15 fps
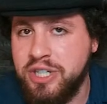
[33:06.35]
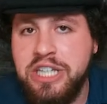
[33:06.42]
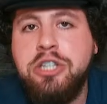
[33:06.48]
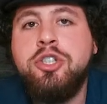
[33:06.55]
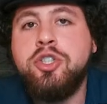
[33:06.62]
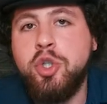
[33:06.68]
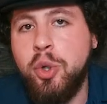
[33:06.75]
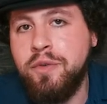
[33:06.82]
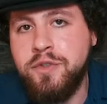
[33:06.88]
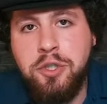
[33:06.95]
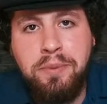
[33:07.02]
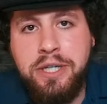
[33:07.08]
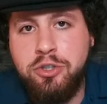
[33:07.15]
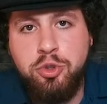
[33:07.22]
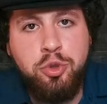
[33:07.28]
He deserves to
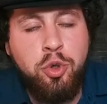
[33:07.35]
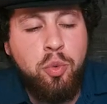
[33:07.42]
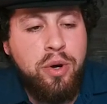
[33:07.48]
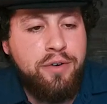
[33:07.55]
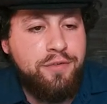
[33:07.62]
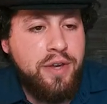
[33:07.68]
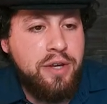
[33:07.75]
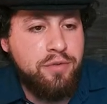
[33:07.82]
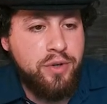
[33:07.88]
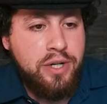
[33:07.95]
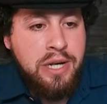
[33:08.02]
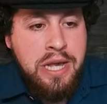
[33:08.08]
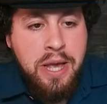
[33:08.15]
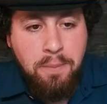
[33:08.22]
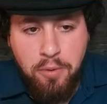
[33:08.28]
be a 2-1 favorite.
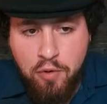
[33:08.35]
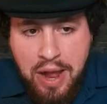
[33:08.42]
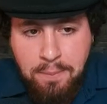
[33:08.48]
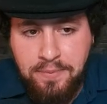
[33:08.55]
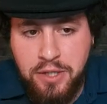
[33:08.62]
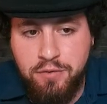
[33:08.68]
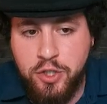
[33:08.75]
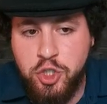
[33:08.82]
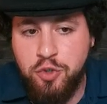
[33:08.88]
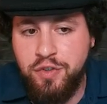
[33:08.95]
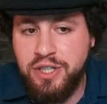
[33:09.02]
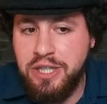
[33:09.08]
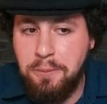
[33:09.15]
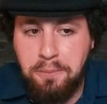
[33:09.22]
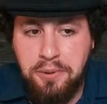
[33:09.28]
Marab
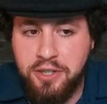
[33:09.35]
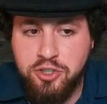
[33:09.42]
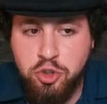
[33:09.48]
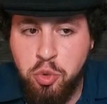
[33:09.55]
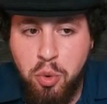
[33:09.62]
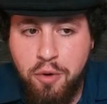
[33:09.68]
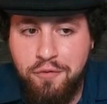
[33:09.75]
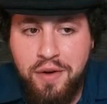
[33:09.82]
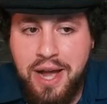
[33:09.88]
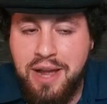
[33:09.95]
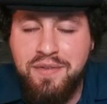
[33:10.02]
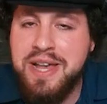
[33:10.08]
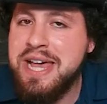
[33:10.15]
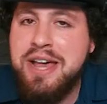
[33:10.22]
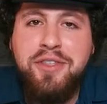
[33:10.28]
Divashvili, plus
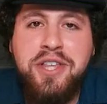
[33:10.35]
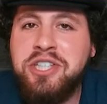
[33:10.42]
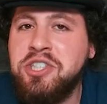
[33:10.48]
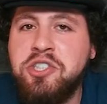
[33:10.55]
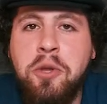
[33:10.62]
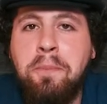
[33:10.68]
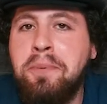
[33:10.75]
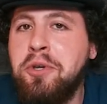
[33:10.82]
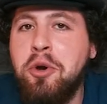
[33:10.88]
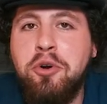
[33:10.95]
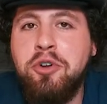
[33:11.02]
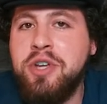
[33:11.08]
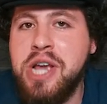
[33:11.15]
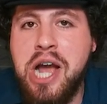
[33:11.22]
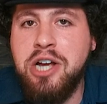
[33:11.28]
205. This is the Piotr
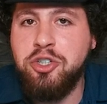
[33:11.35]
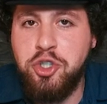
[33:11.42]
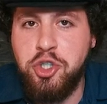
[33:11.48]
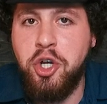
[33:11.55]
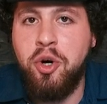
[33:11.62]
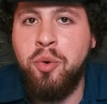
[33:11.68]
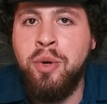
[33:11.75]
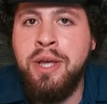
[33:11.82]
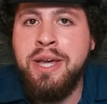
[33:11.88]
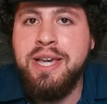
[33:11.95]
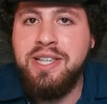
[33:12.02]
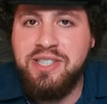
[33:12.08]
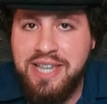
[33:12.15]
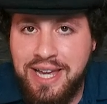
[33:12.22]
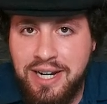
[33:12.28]
Jan show.
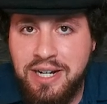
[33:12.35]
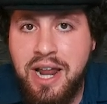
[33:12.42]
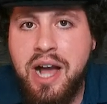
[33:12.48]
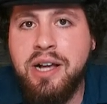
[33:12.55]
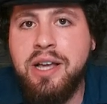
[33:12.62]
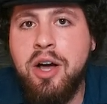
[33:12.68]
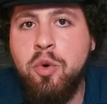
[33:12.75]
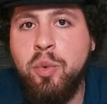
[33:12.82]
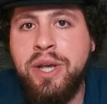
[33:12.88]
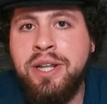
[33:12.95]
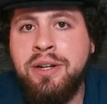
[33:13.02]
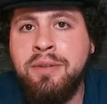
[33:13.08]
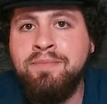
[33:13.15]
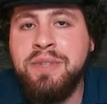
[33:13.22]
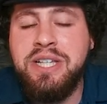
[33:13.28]
He's getting a knockout win.
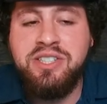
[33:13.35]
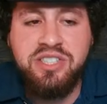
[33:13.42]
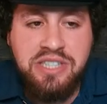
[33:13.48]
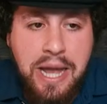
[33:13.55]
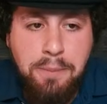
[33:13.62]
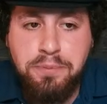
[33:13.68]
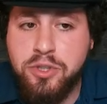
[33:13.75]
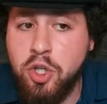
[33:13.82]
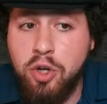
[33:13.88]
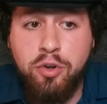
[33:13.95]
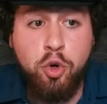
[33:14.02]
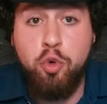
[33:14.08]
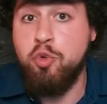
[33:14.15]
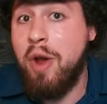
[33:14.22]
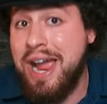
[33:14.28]
He stops the
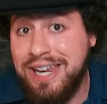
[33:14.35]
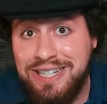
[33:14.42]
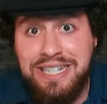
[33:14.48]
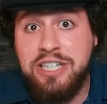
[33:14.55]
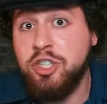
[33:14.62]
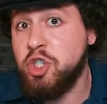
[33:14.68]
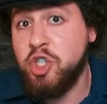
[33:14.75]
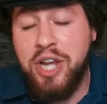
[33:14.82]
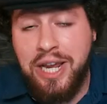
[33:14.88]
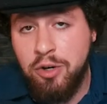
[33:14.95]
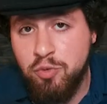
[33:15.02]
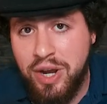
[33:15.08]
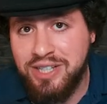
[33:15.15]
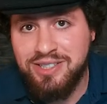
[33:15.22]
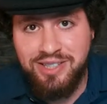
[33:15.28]
grinding chain
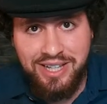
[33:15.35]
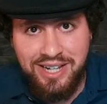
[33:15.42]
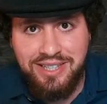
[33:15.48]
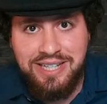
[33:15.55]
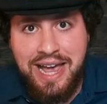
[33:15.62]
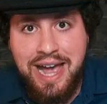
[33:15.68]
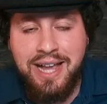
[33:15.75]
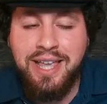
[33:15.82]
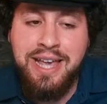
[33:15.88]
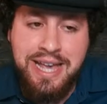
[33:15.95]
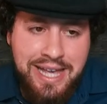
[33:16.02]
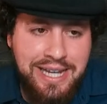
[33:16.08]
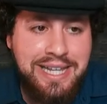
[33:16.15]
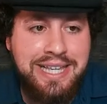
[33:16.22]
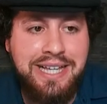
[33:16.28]
wrestling attack,
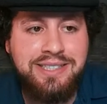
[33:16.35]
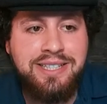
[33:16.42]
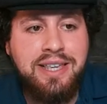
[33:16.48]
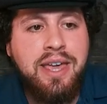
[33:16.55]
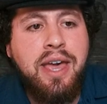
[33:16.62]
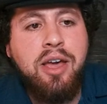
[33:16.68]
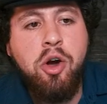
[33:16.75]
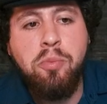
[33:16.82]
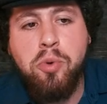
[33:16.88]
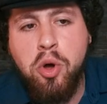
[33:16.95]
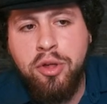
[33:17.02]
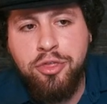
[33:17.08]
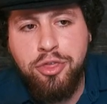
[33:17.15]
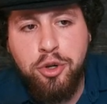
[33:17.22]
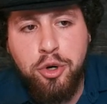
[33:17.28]
and he gets a KO. I'm
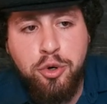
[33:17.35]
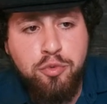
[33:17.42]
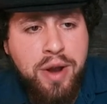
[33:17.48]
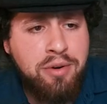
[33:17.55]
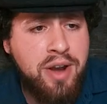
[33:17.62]
calling third round